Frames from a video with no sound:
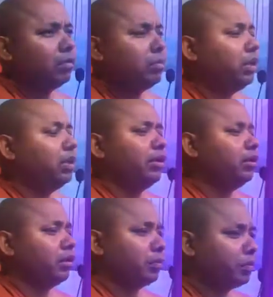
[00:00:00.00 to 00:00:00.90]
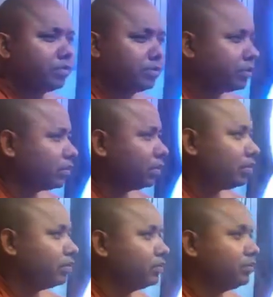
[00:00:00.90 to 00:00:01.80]
millionaire person,
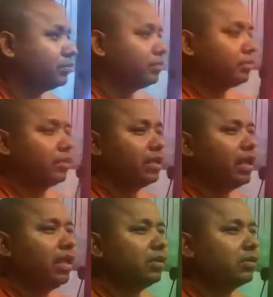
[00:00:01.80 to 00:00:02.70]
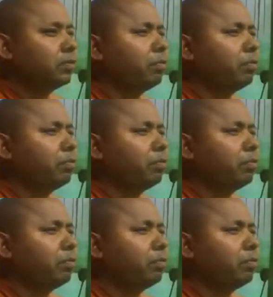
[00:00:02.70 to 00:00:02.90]
he has